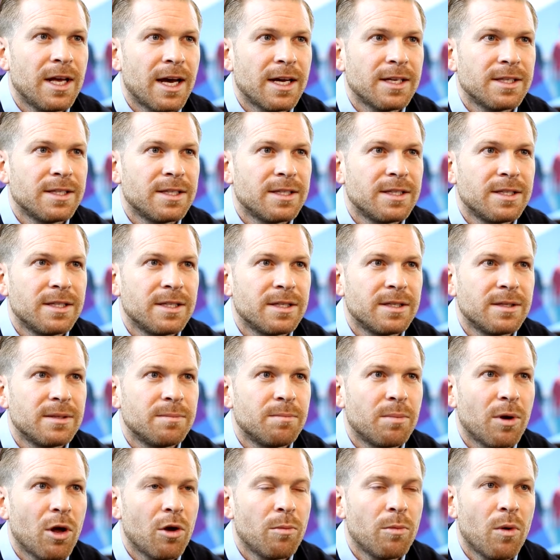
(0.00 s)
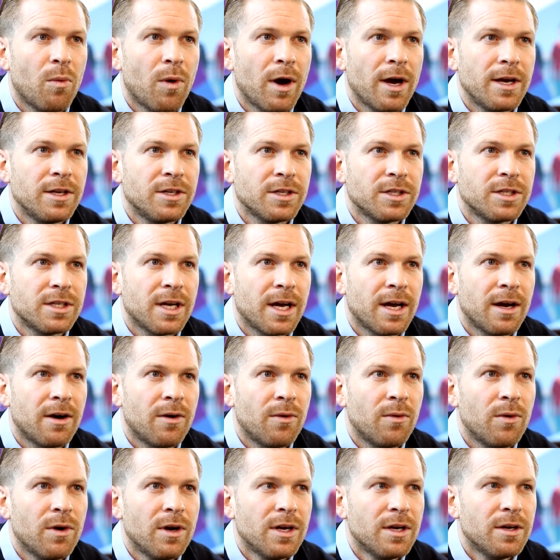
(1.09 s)
has just blown me away, just
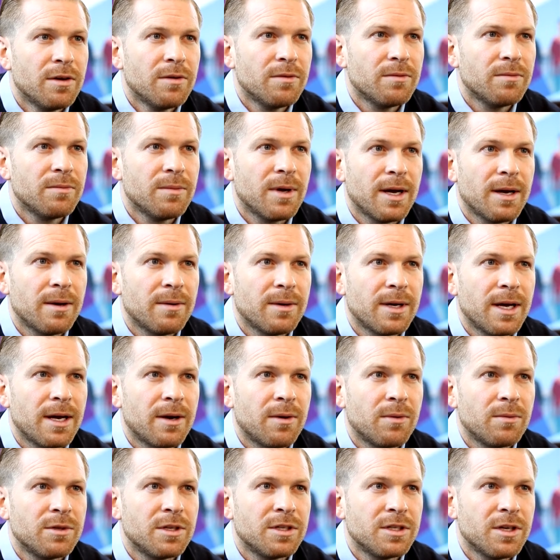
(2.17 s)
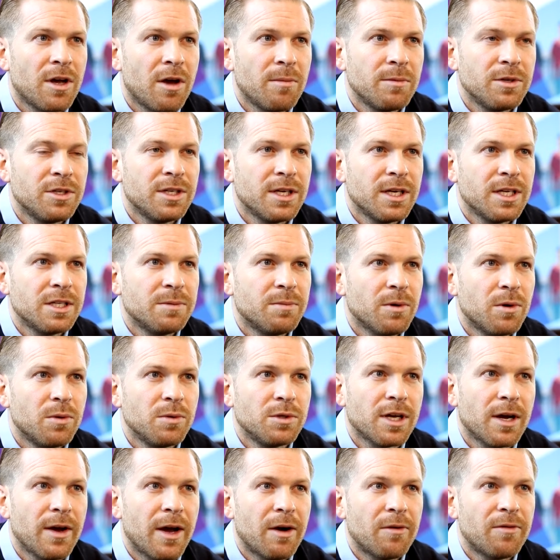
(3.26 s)
how determined she is, but
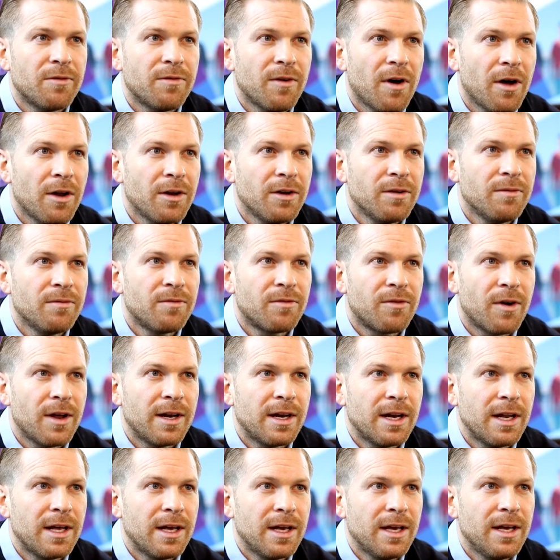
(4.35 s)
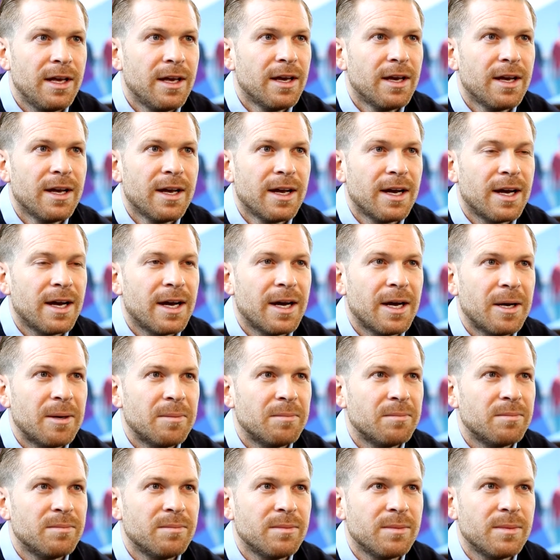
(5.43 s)
also how fun, friendly,
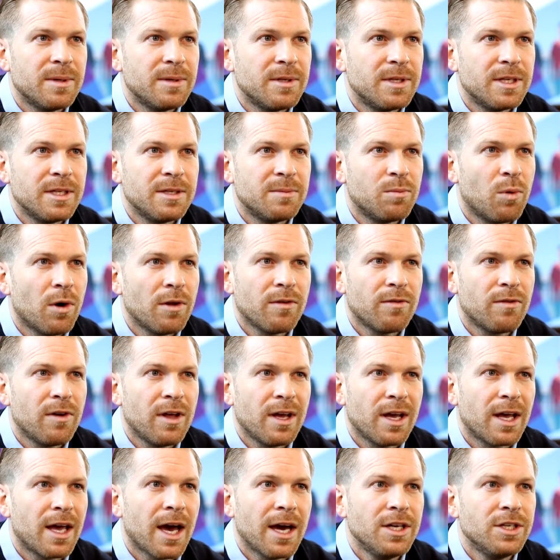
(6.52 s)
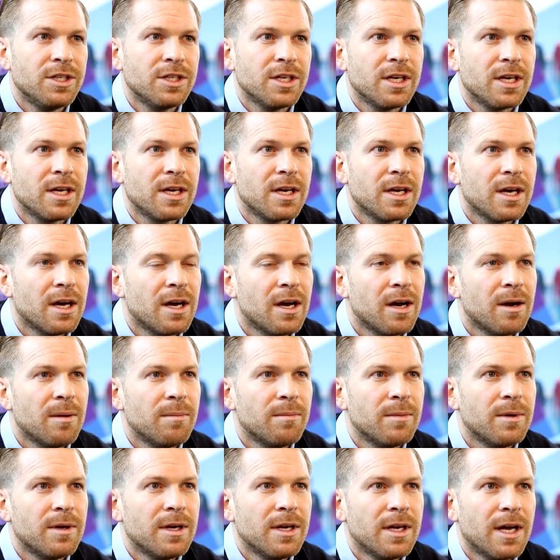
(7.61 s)
she's wonderfully engaging
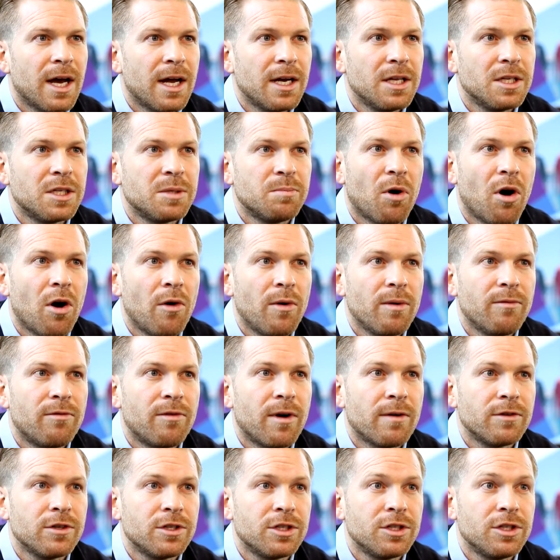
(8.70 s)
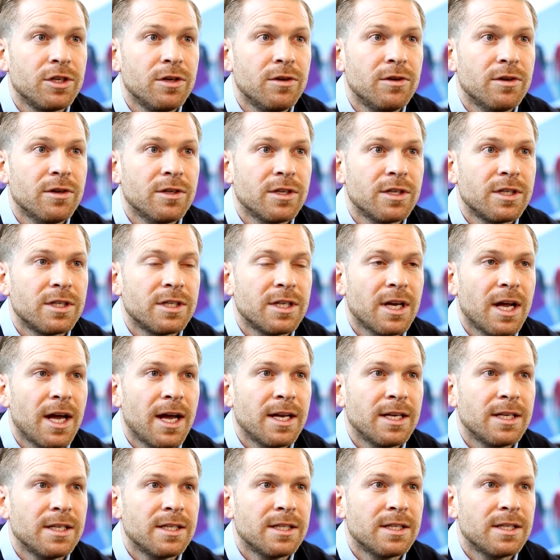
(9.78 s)
and inspiring for other students
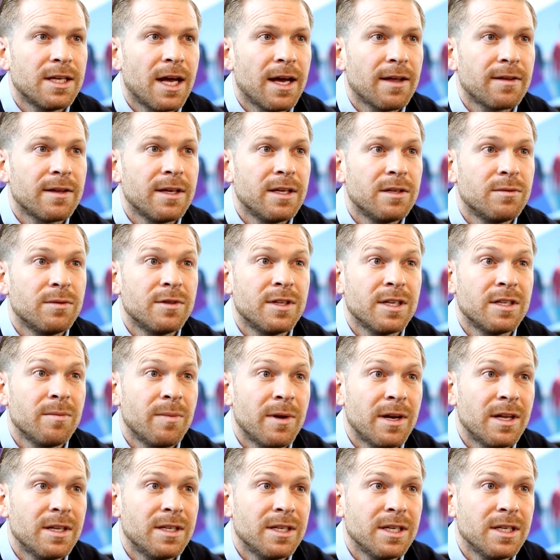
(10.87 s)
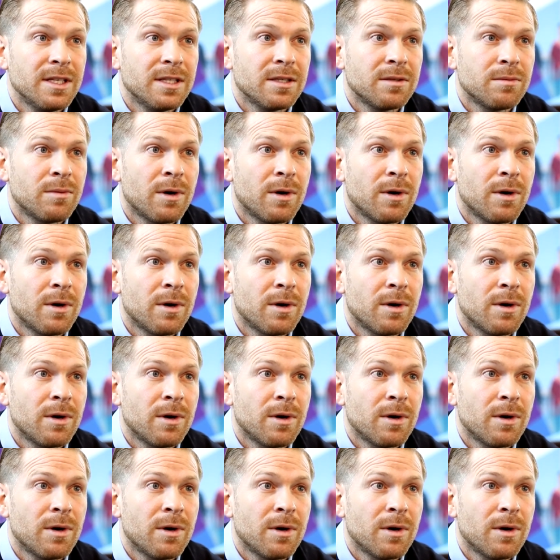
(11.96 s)
and athletes with disabilities as